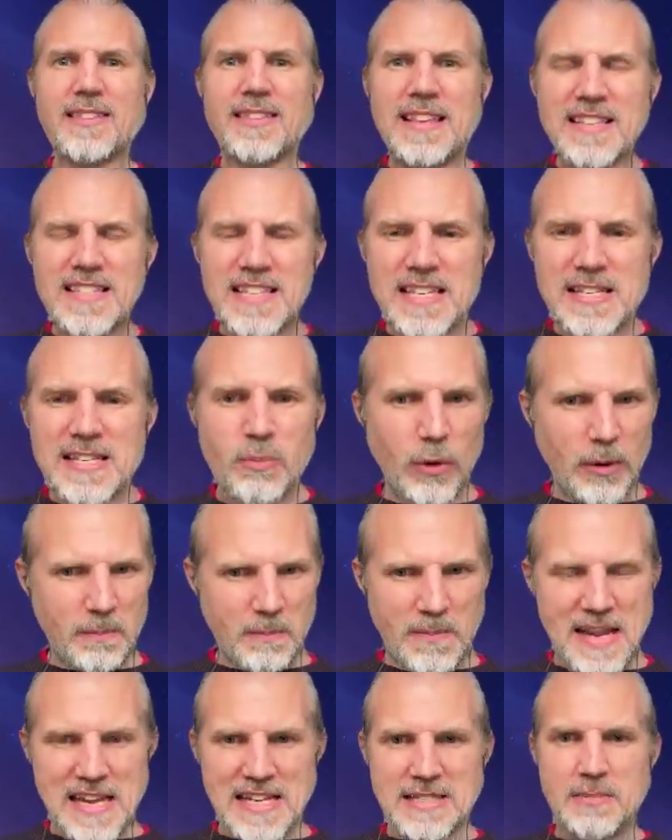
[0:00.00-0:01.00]
This is what
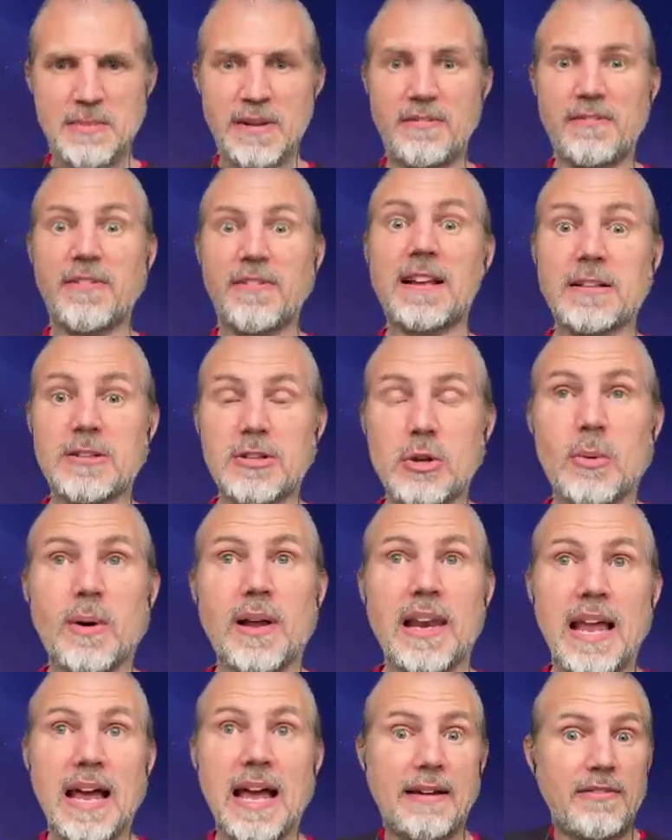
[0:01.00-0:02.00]
makes me feel so
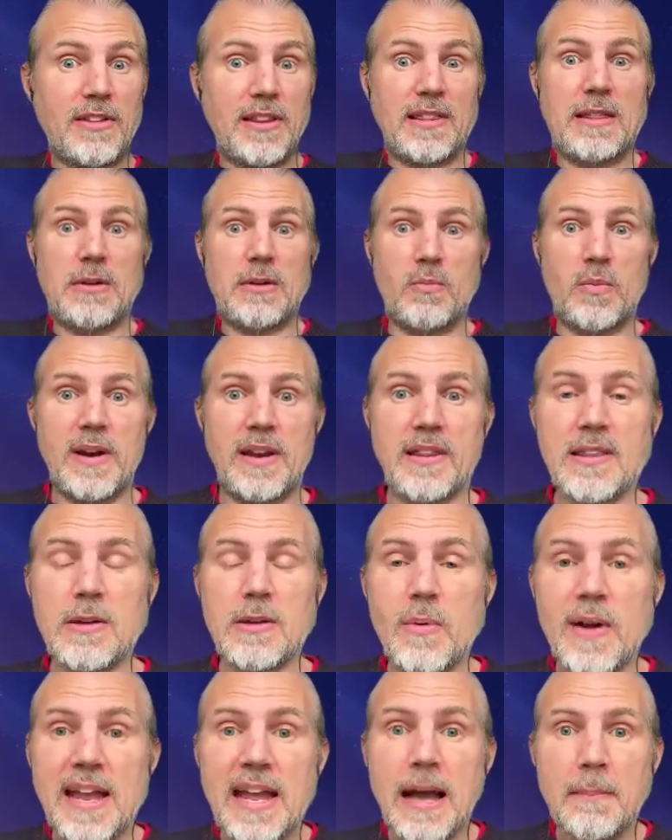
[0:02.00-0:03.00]
alive, and the
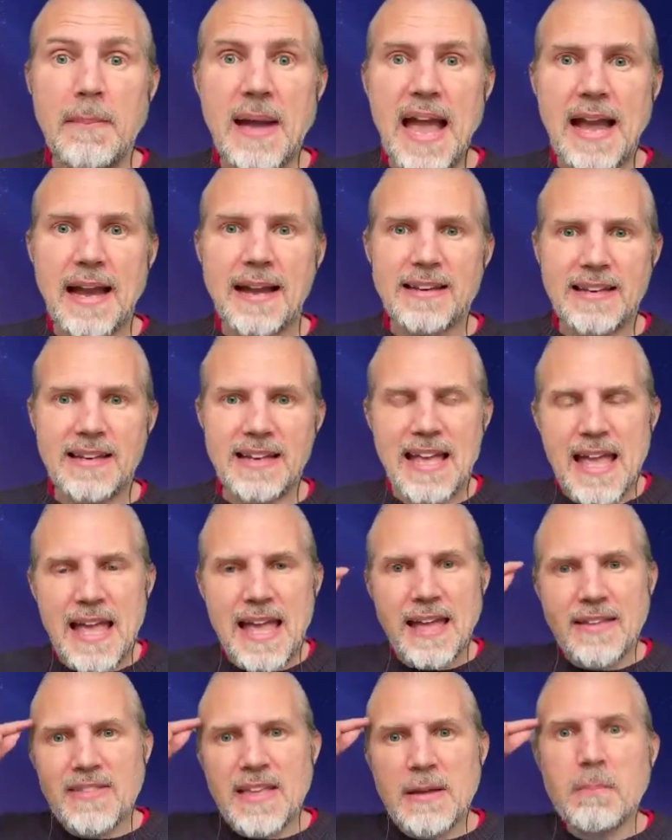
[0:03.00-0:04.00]
way I'm acting,
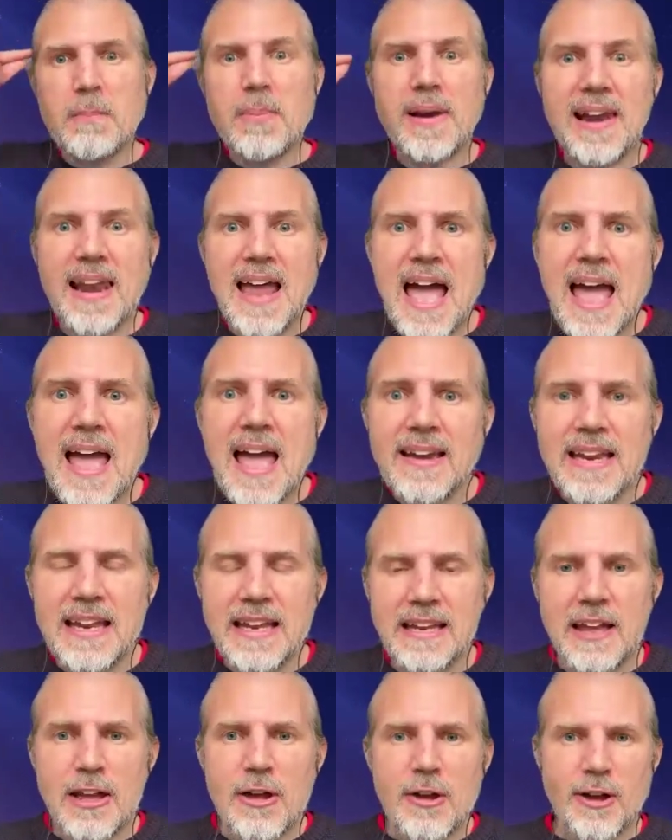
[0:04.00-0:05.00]
and then
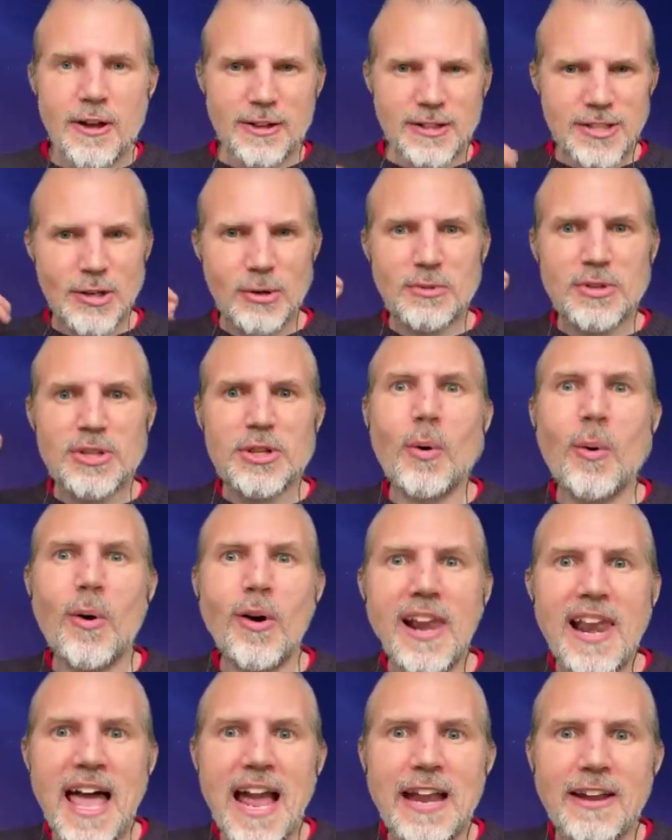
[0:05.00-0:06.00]
planning so
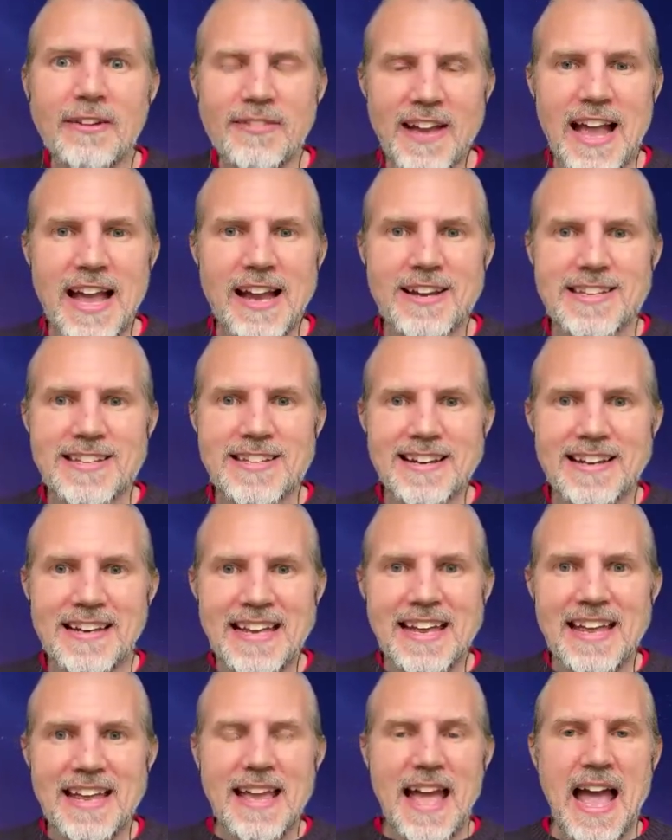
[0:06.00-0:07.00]
your life
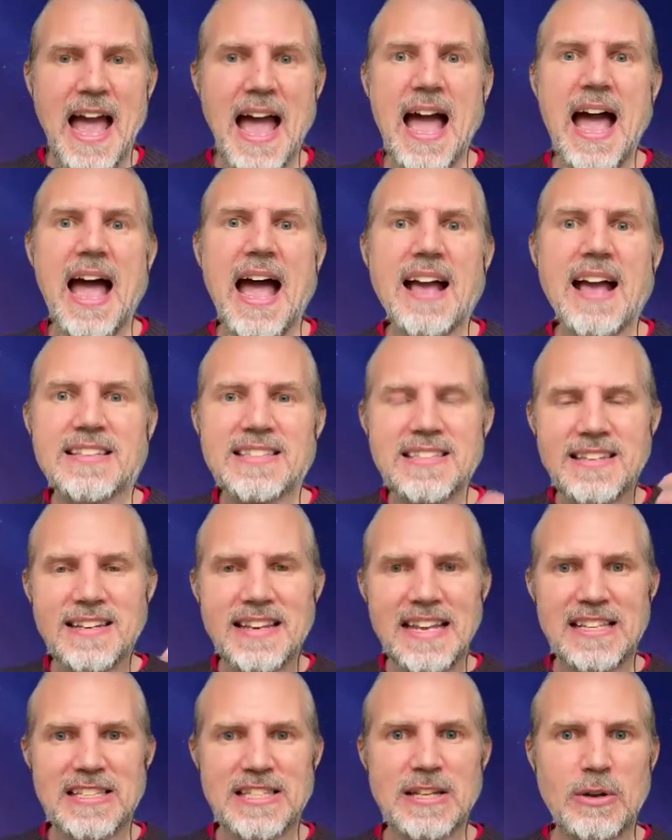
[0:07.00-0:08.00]
actually has
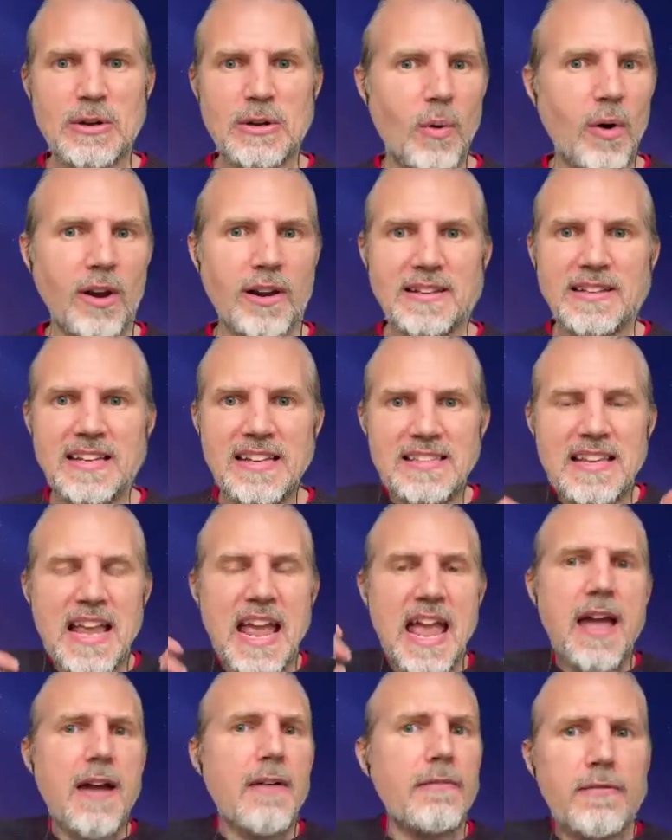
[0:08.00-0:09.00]
these qualities
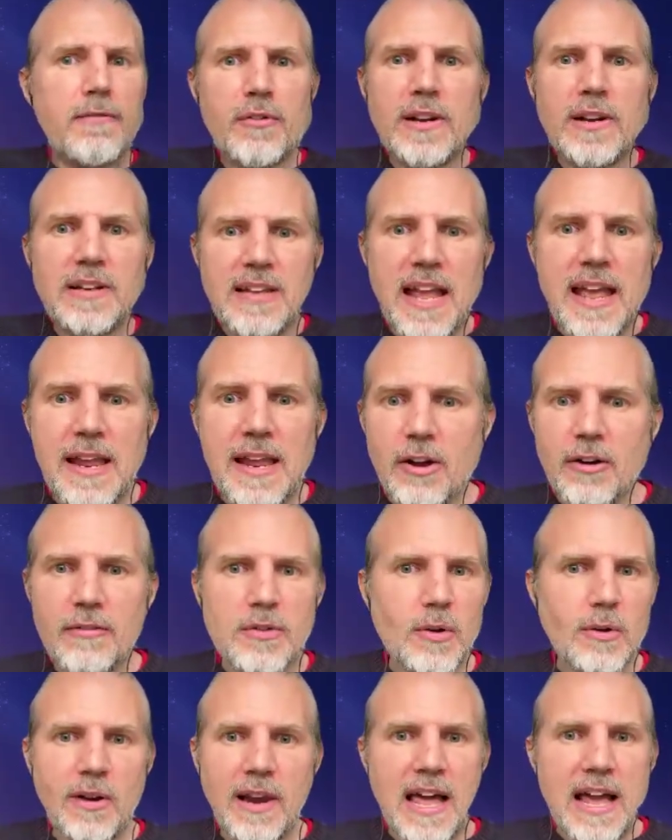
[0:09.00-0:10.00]
every day
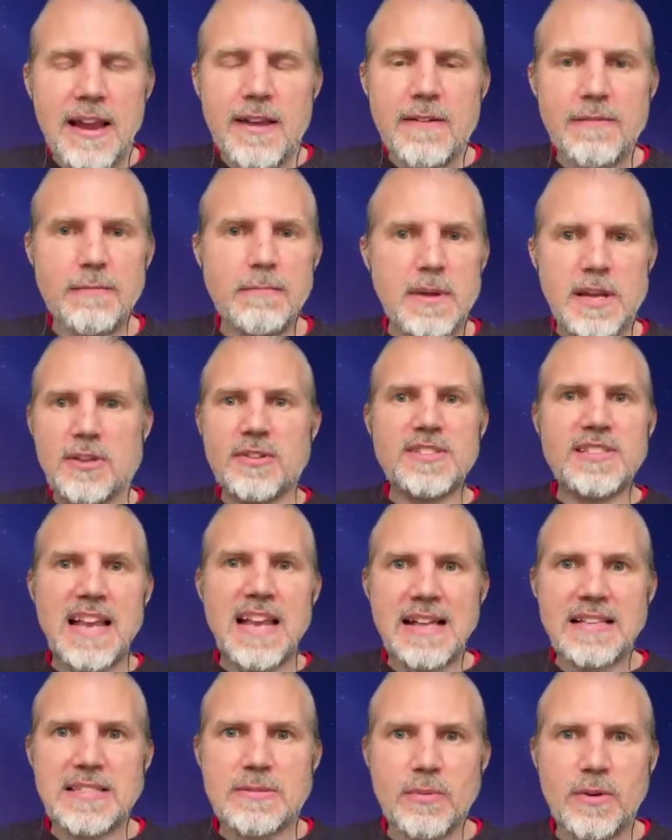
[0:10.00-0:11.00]
of your life, because
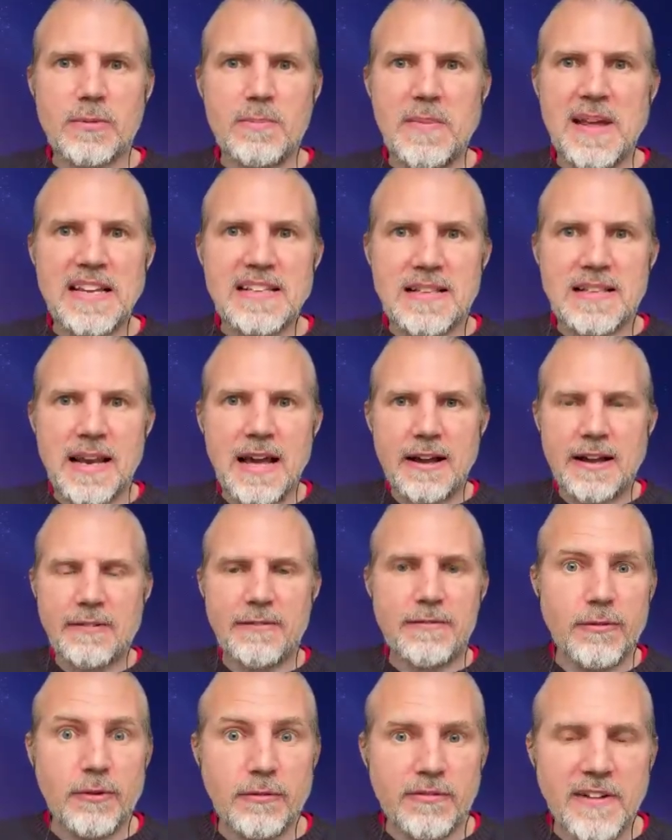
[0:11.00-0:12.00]
that's what makes
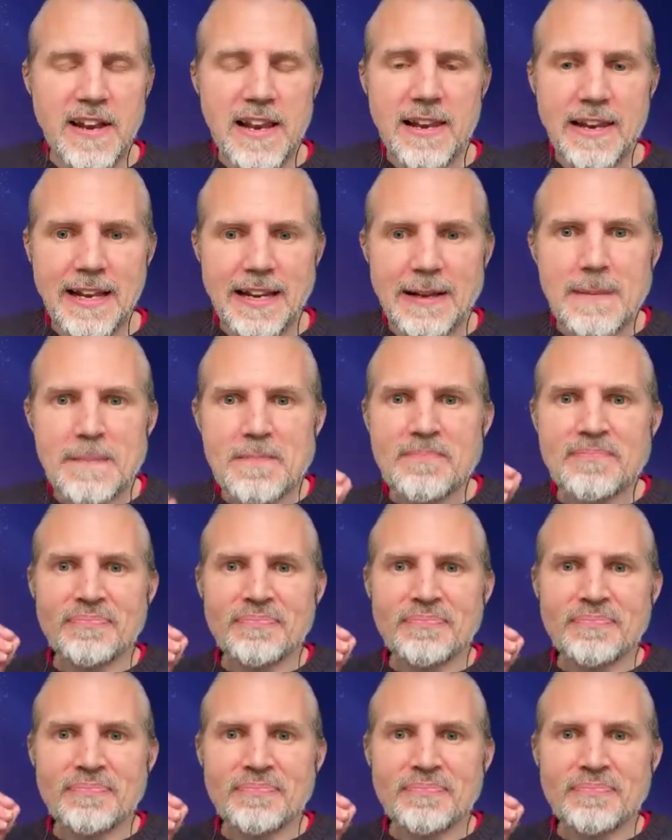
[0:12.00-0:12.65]
life fulfilling.